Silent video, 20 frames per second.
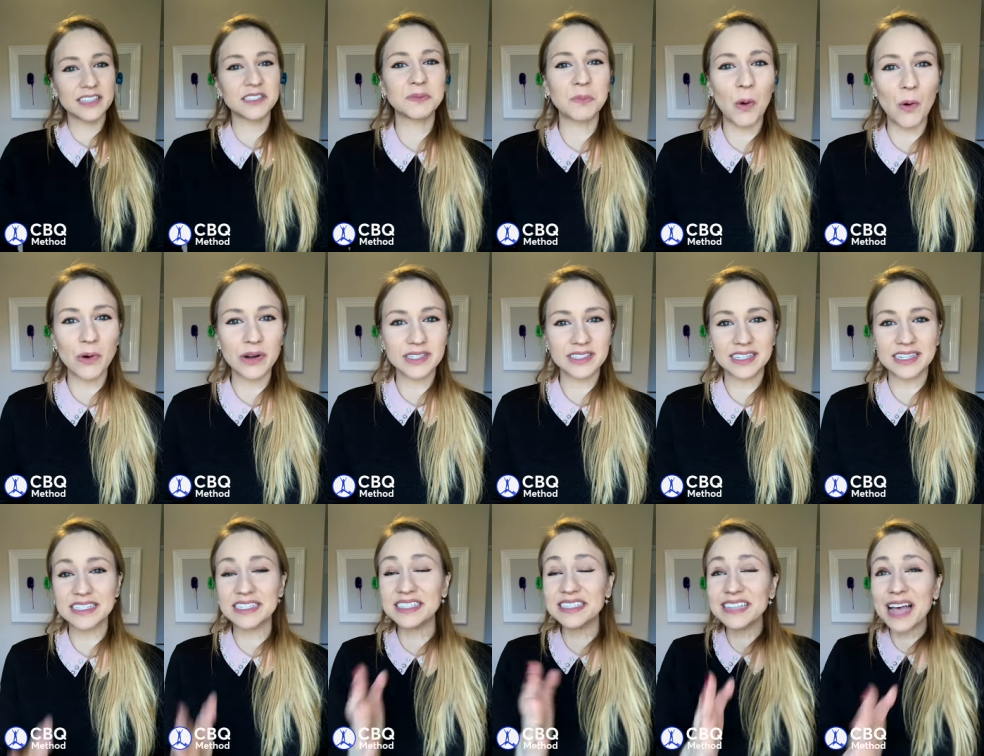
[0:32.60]
smokers,
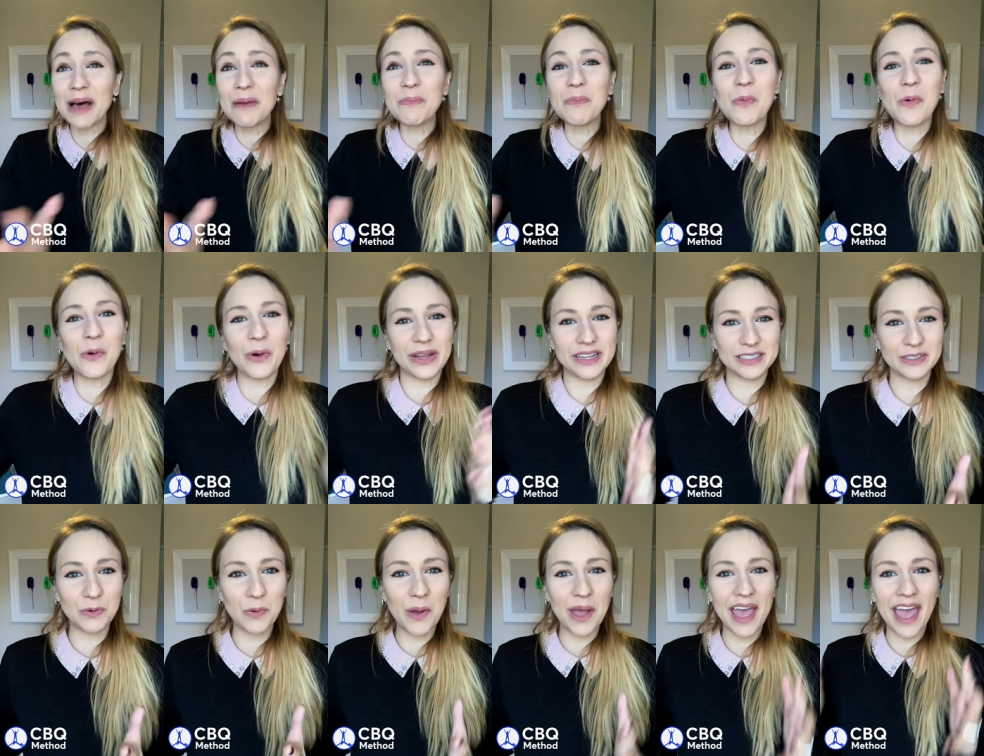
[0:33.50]
at some point
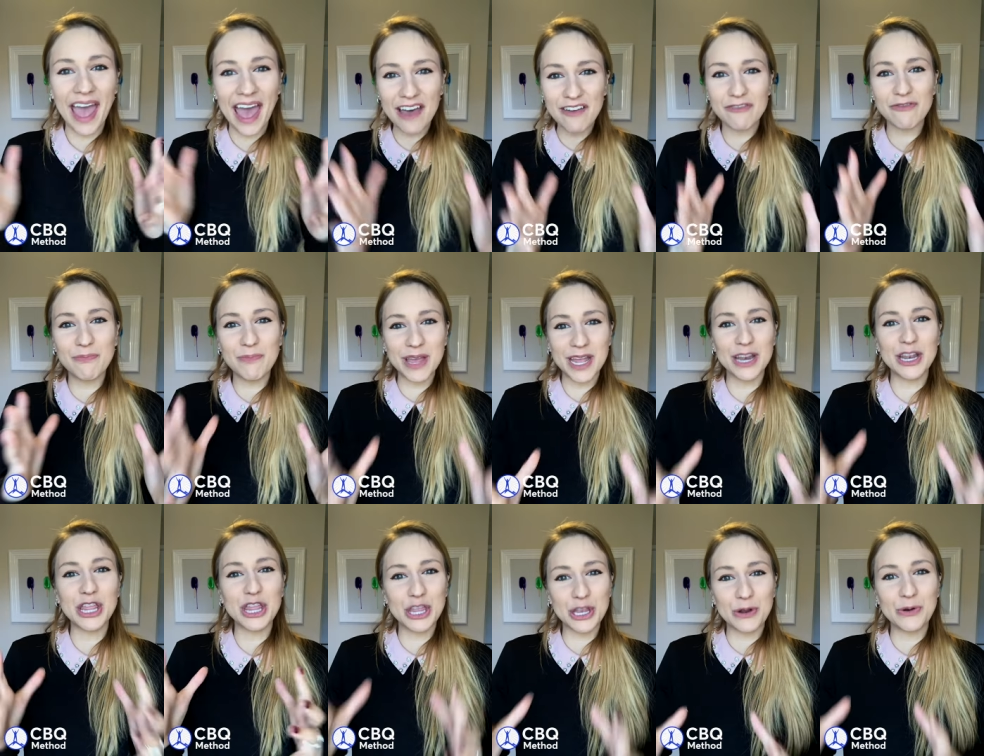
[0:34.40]
we have been
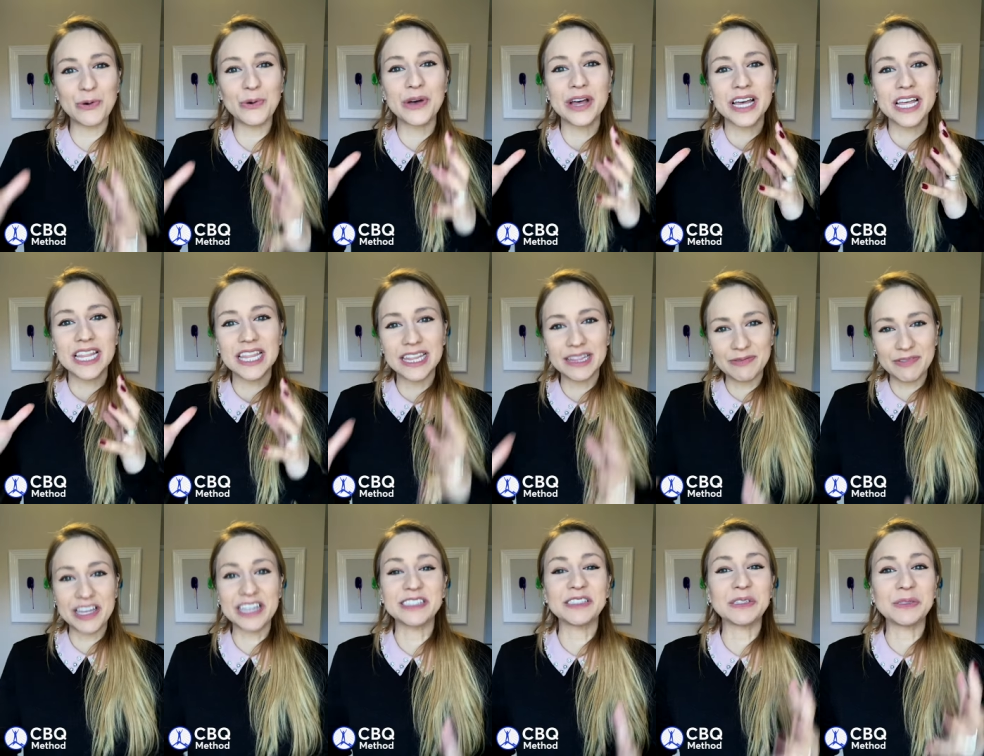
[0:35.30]
through
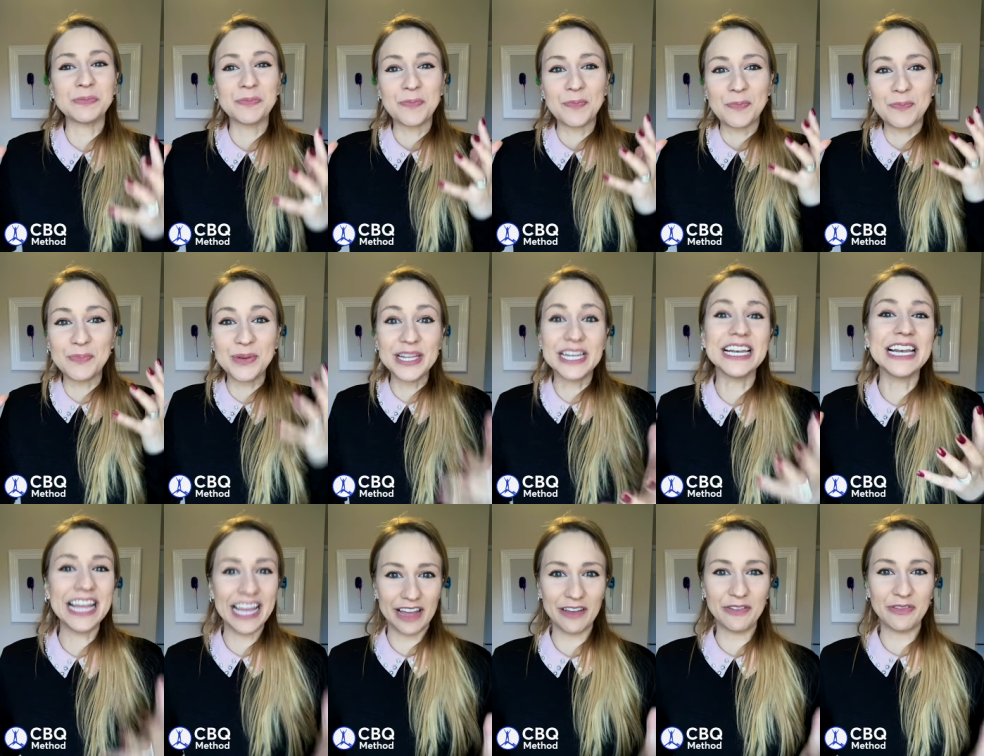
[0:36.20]
this
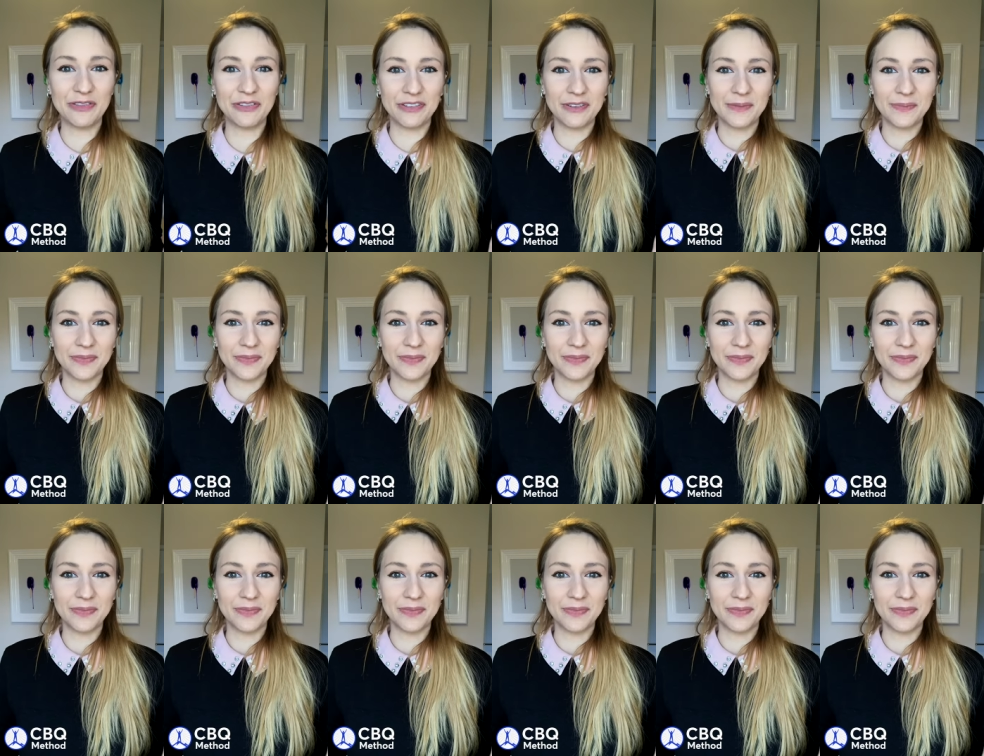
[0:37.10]
belief